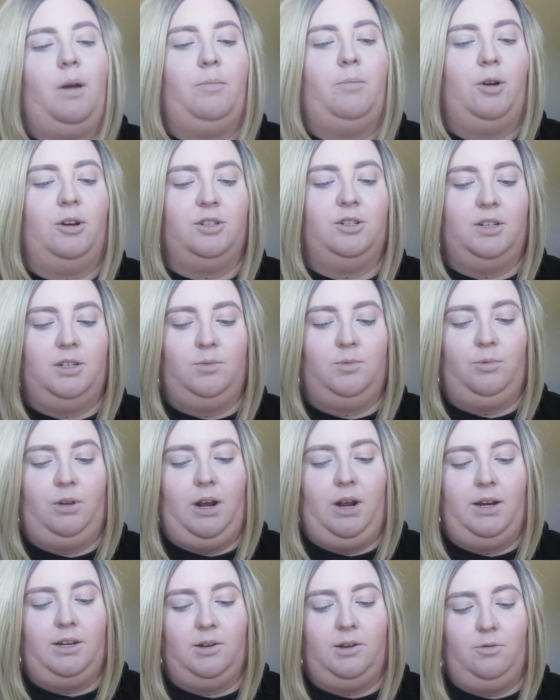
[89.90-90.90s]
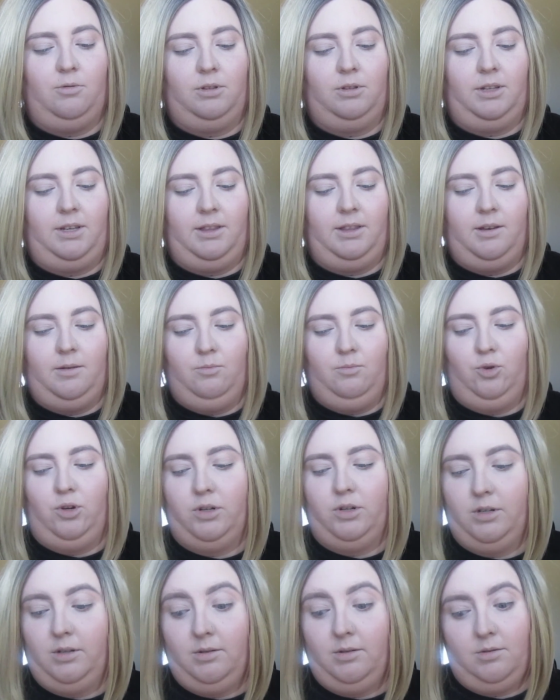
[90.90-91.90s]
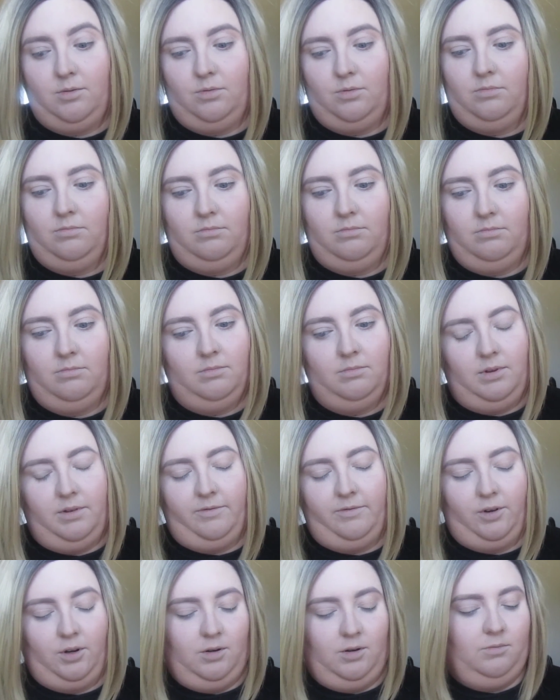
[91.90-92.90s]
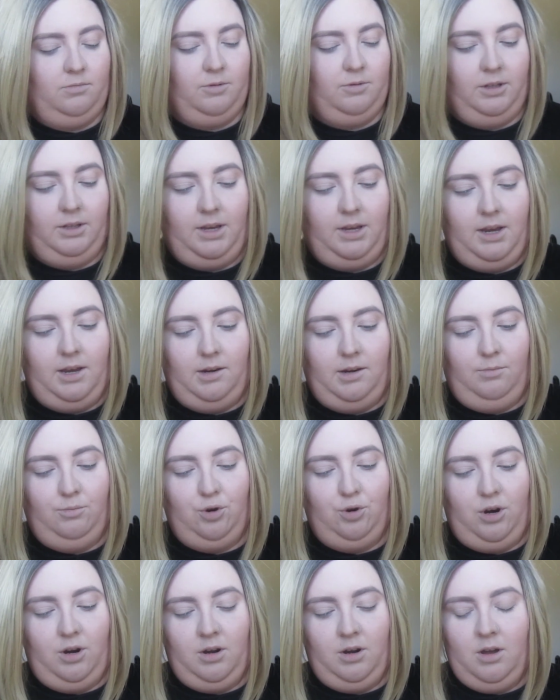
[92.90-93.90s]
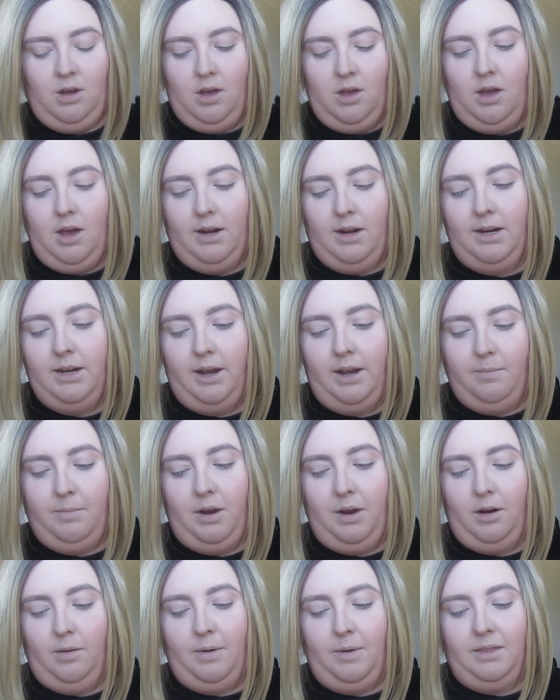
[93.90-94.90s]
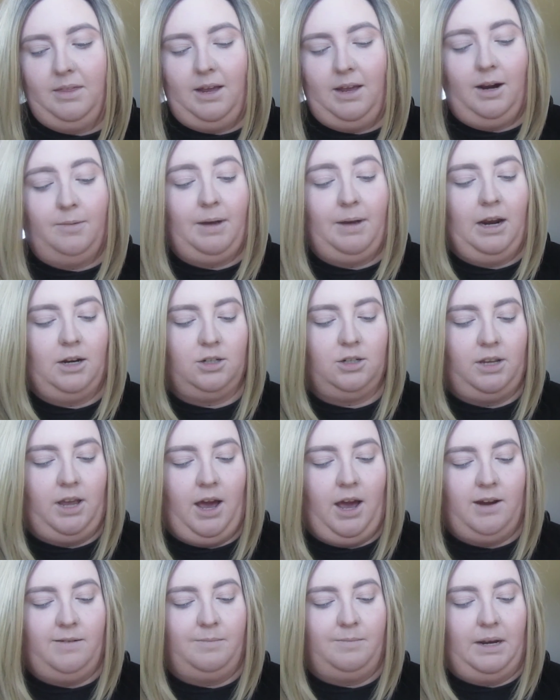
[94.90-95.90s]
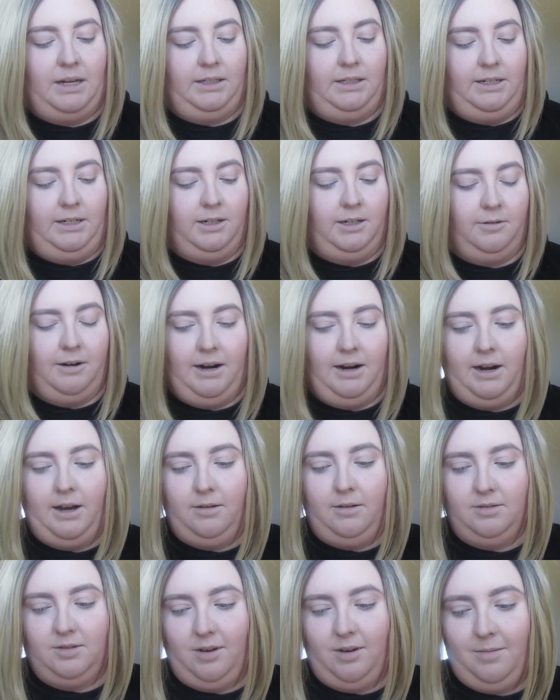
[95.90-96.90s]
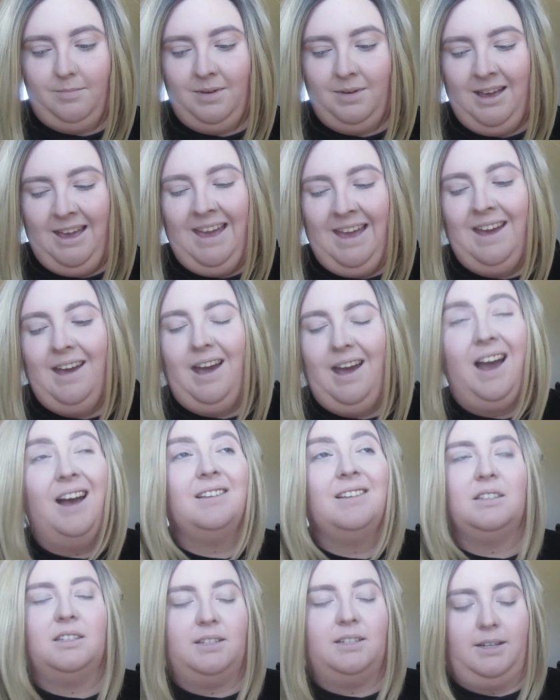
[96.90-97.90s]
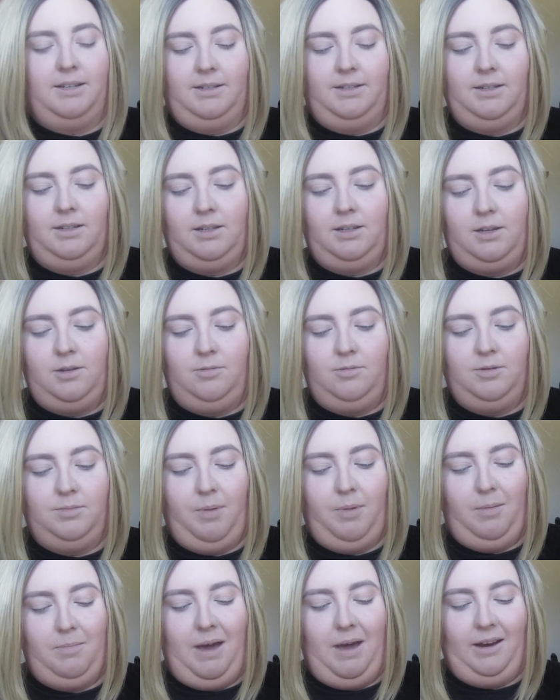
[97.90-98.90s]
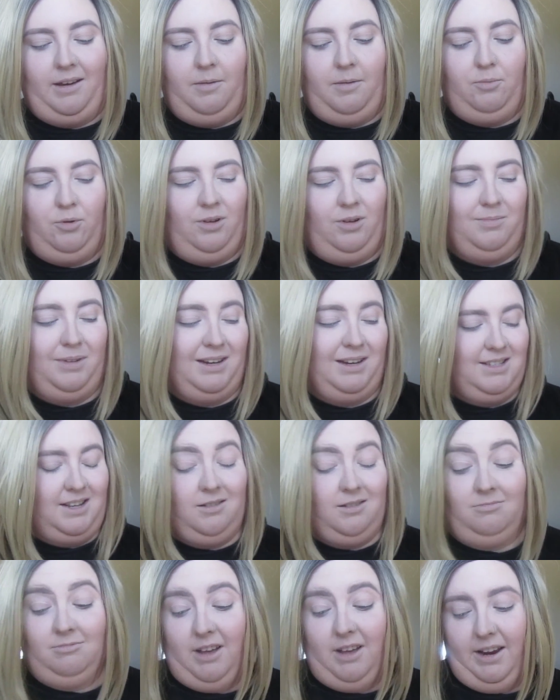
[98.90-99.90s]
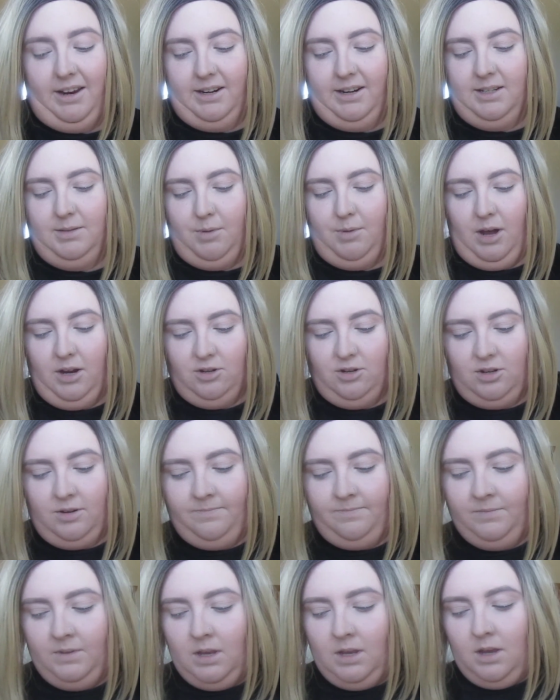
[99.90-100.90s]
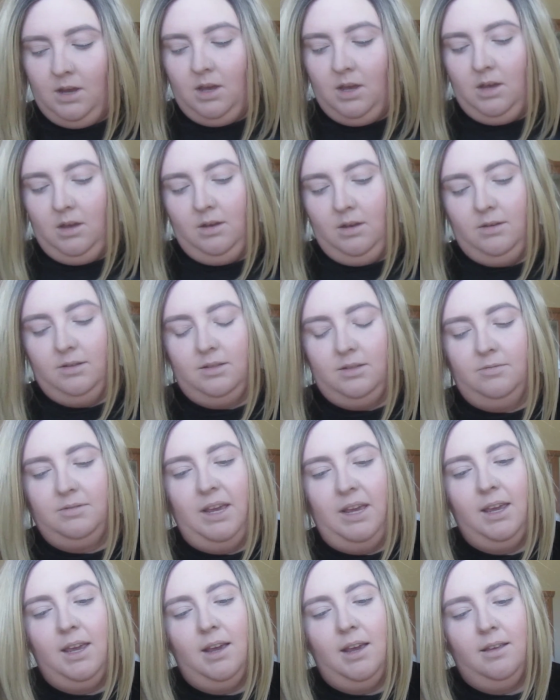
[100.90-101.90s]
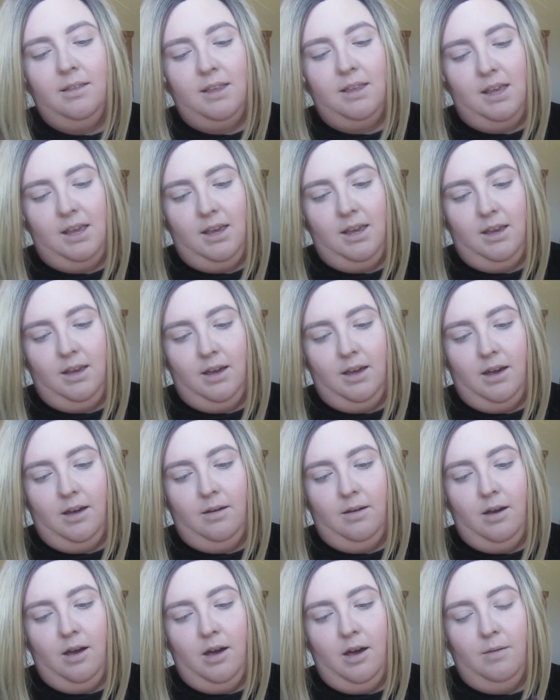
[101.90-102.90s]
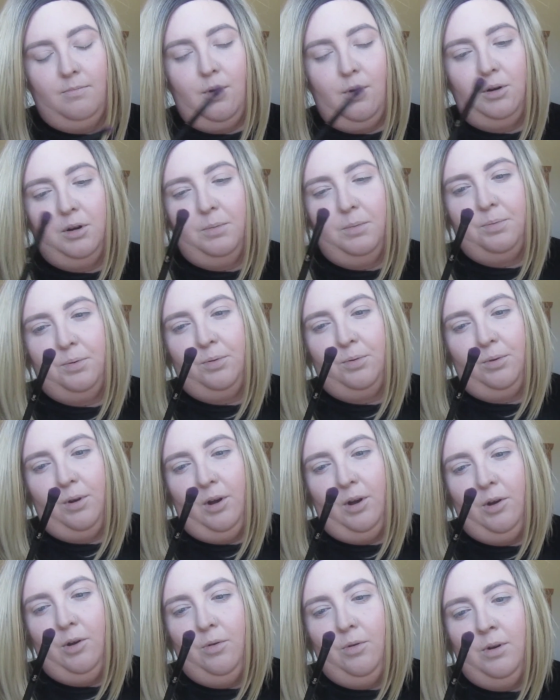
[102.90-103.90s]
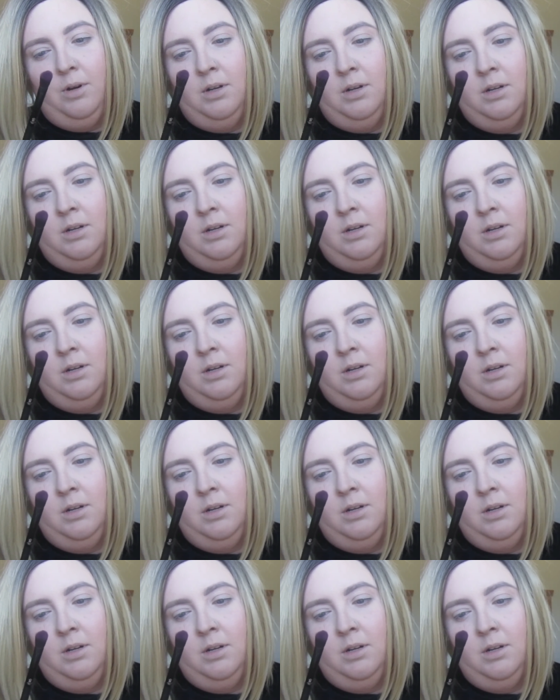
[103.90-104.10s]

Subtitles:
brushes when I don't clean them, which is never really anymore. I need to get better about that. I'm actually out of my cleaner right now, so I'm hesitant to use my backup one because I don't like it as much. So taking the Moda Pro